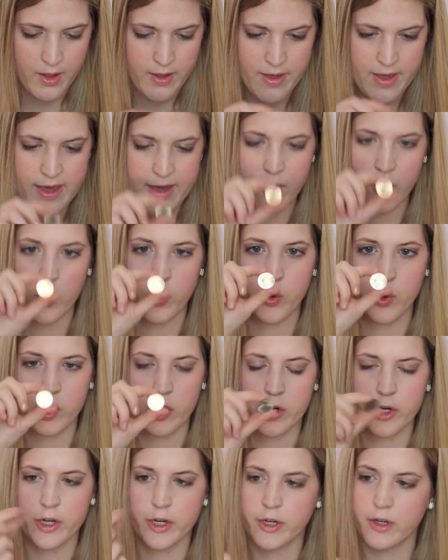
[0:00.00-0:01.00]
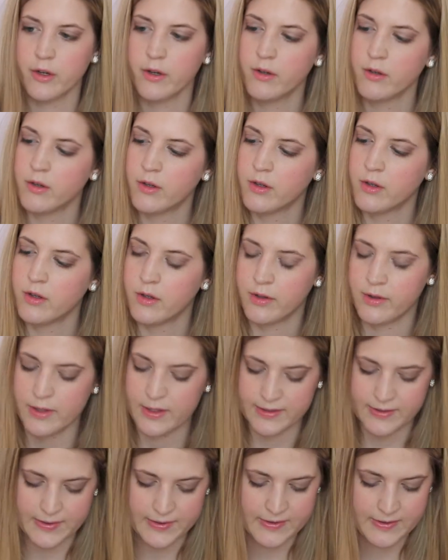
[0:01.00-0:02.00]
A quarter.
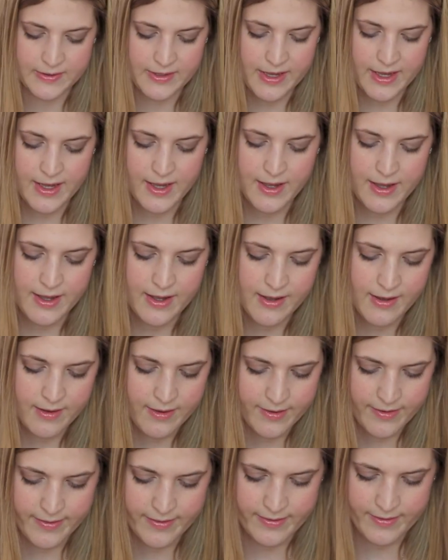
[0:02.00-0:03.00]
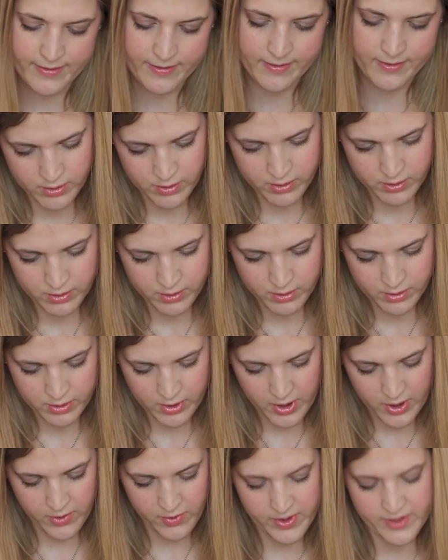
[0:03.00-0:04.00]
The state is,
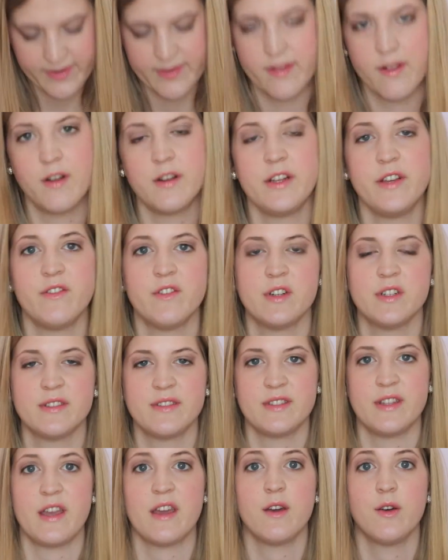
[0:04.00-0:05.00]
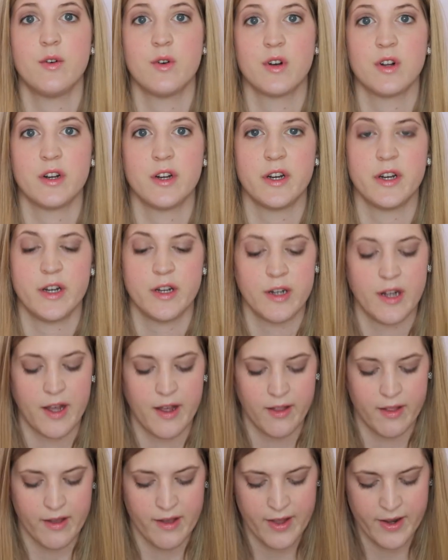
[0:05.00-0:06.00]
oh, it's not even a state quarter. I
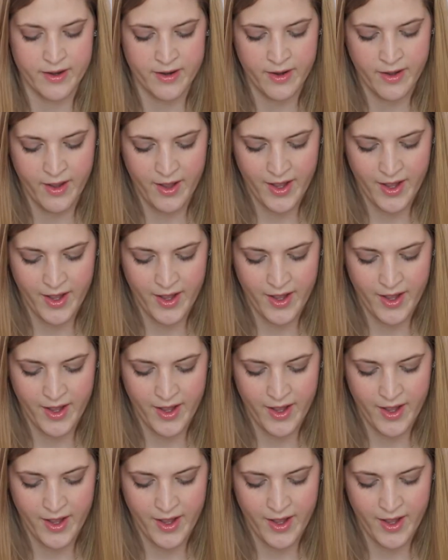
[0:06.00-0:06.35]
lied.